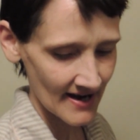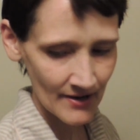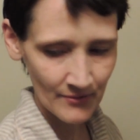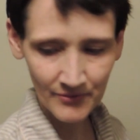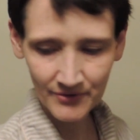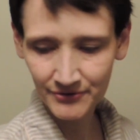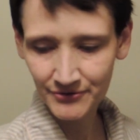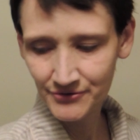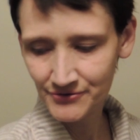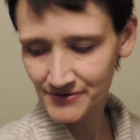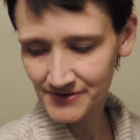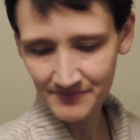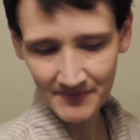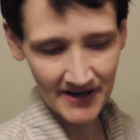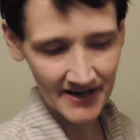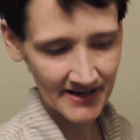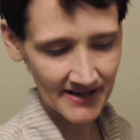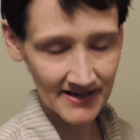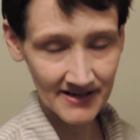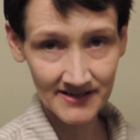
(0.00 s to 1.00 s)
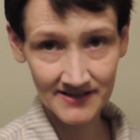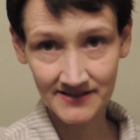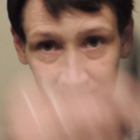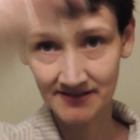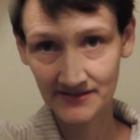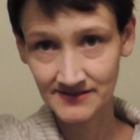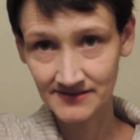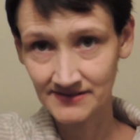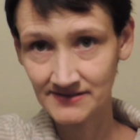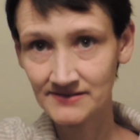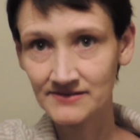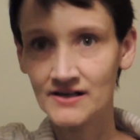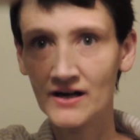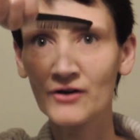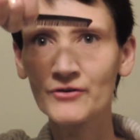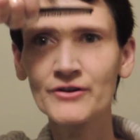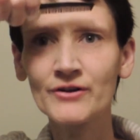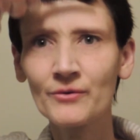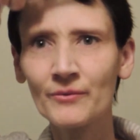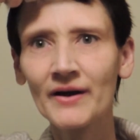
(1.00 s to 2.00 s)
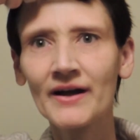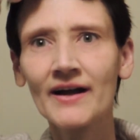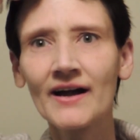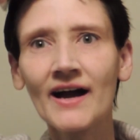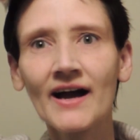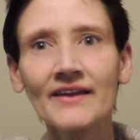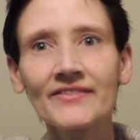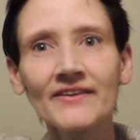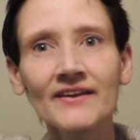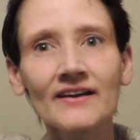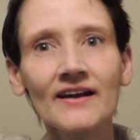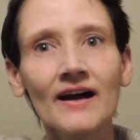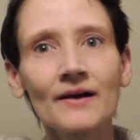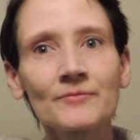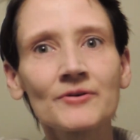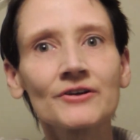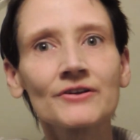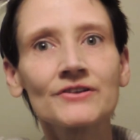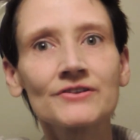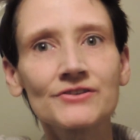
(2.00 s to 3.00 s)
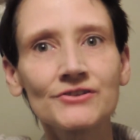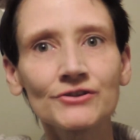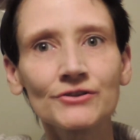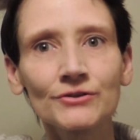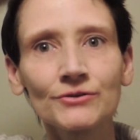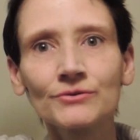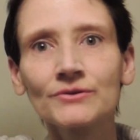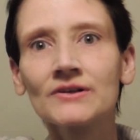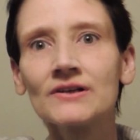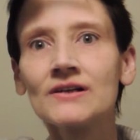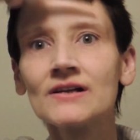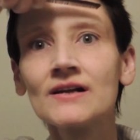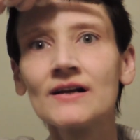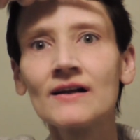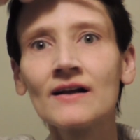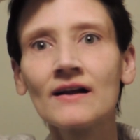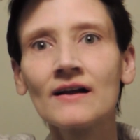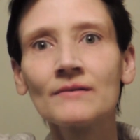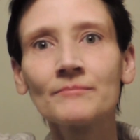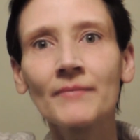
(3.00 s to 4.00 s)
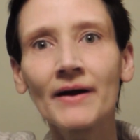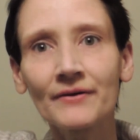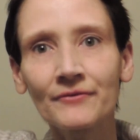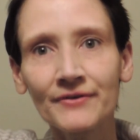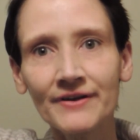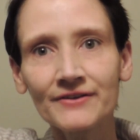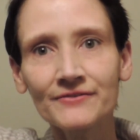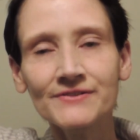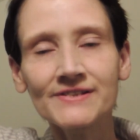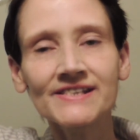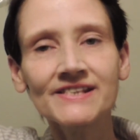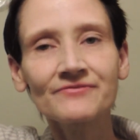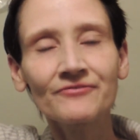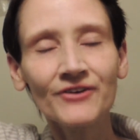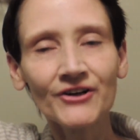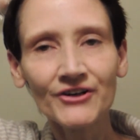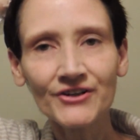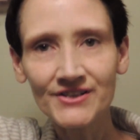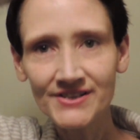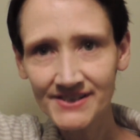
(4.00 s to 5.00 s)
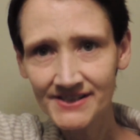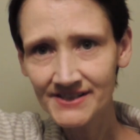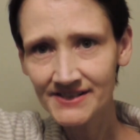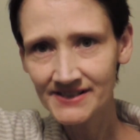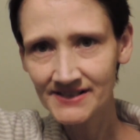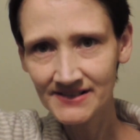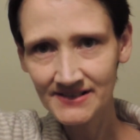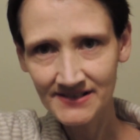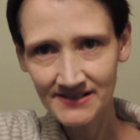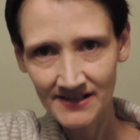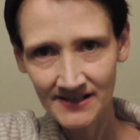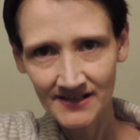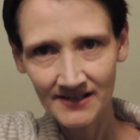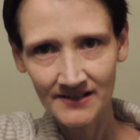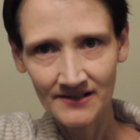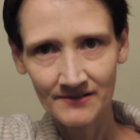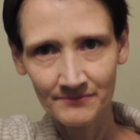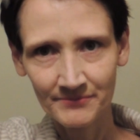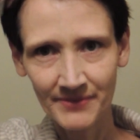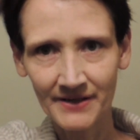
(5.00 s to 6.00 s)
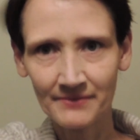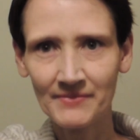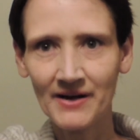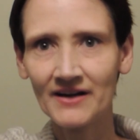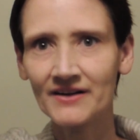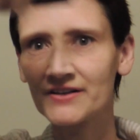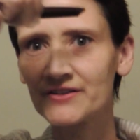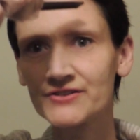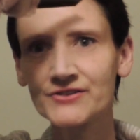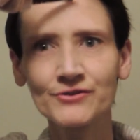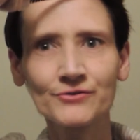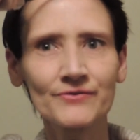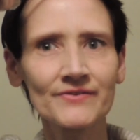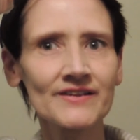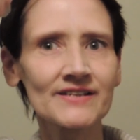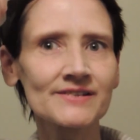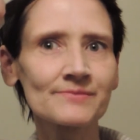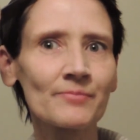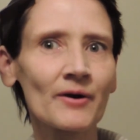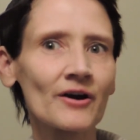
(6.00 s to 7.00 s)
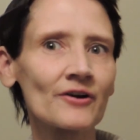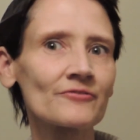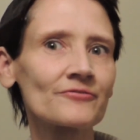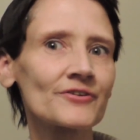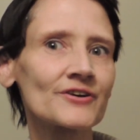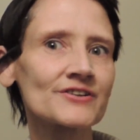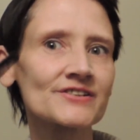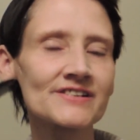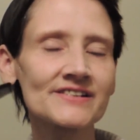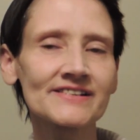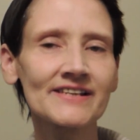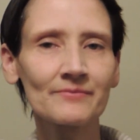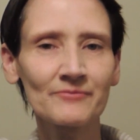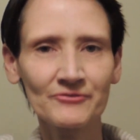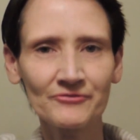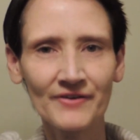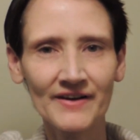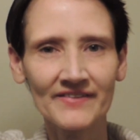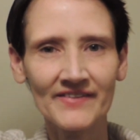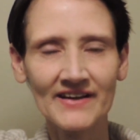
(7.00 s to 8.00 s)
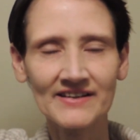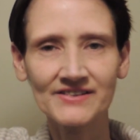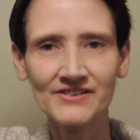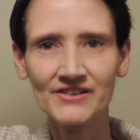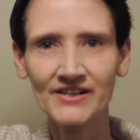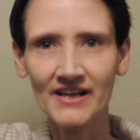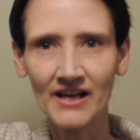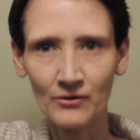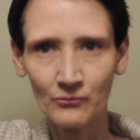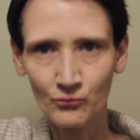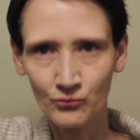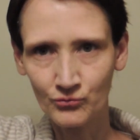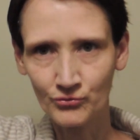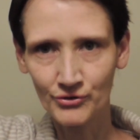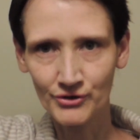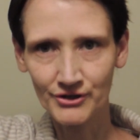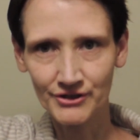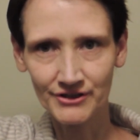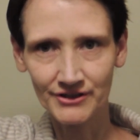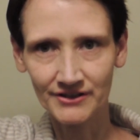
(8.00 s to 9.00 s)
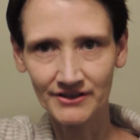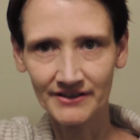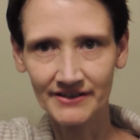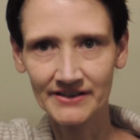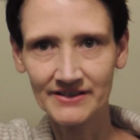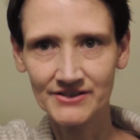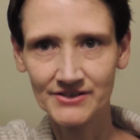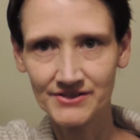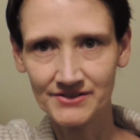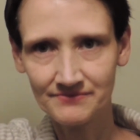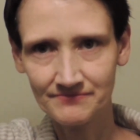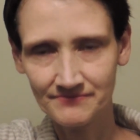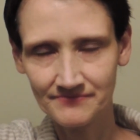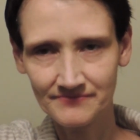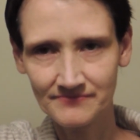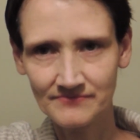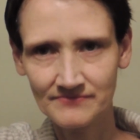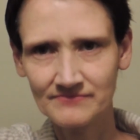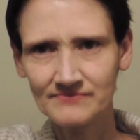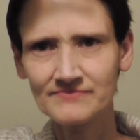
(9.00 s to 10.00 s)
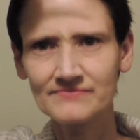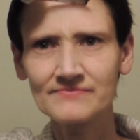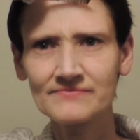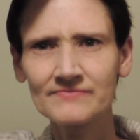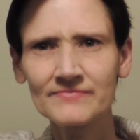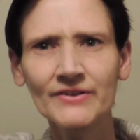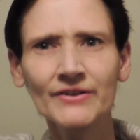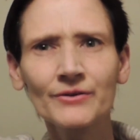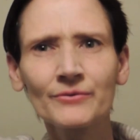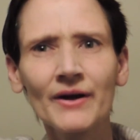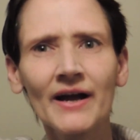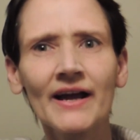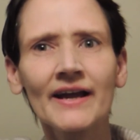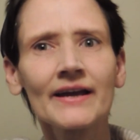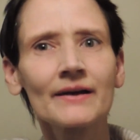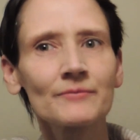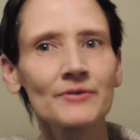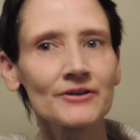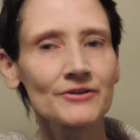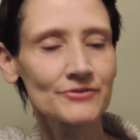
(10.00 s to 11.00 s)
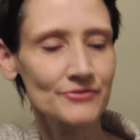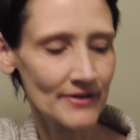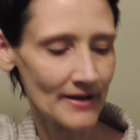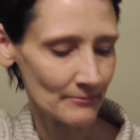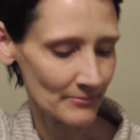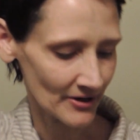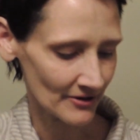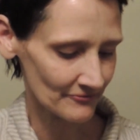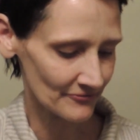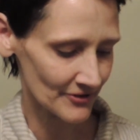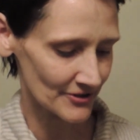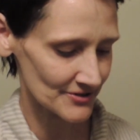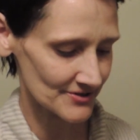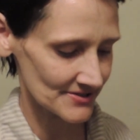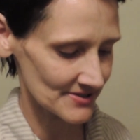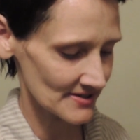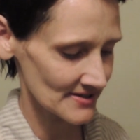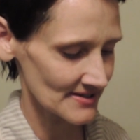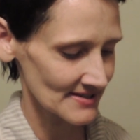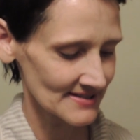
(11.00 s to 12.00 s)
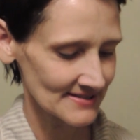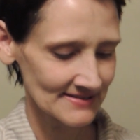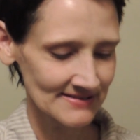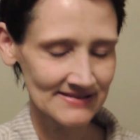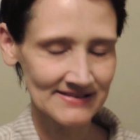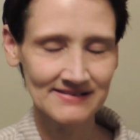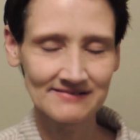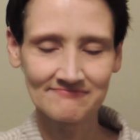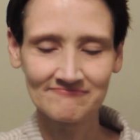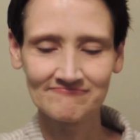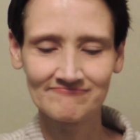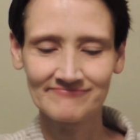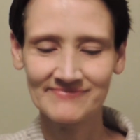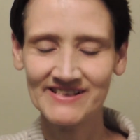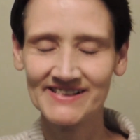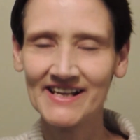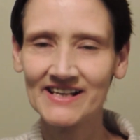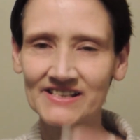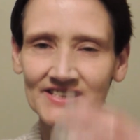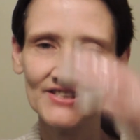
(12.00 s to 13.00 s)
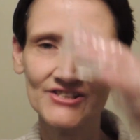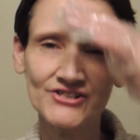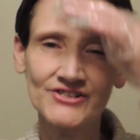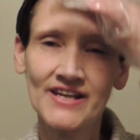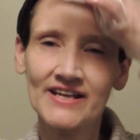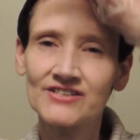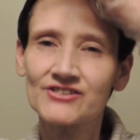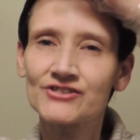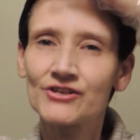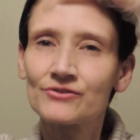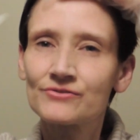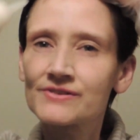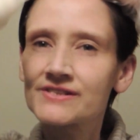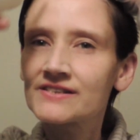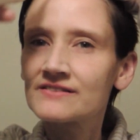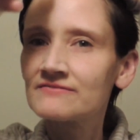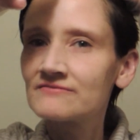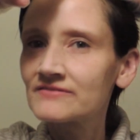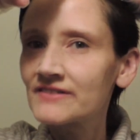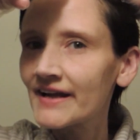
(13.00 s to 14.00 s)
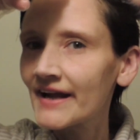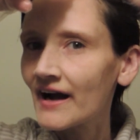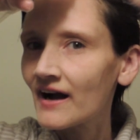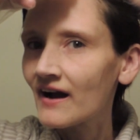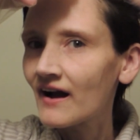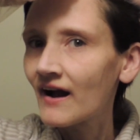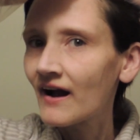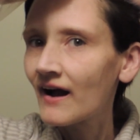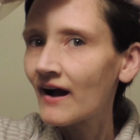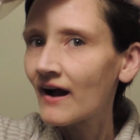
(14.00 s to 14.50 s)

I will use my, oh, you know what, I think I'm going to do my roots first. But I'm not going to do this part first because I'm afraid that's going to get really... you know what? I am going to do that part first. Because that shows. Yeah.